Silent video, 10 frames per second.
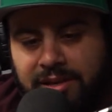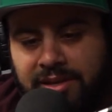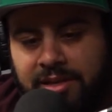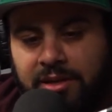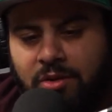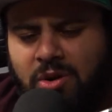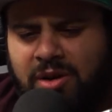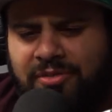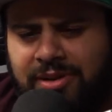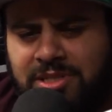in
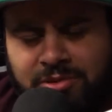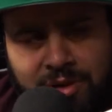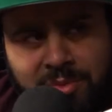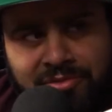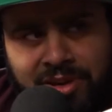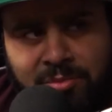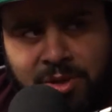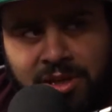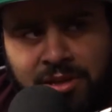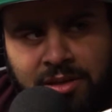India, or if I just
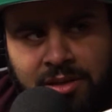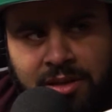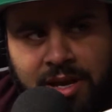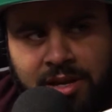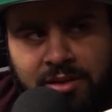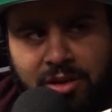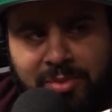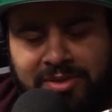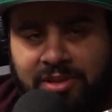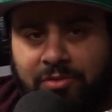around my family,
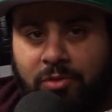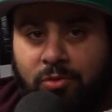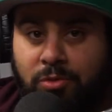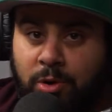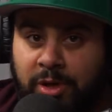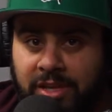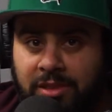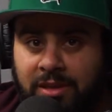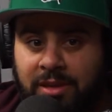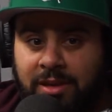I'd call myself
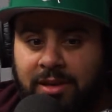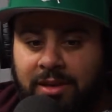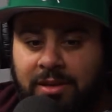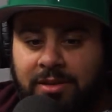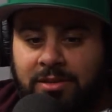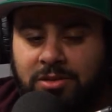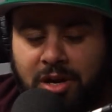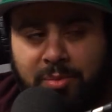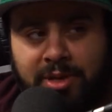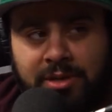Rohit
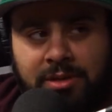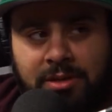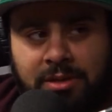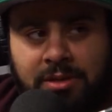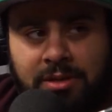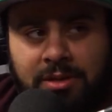Sharma.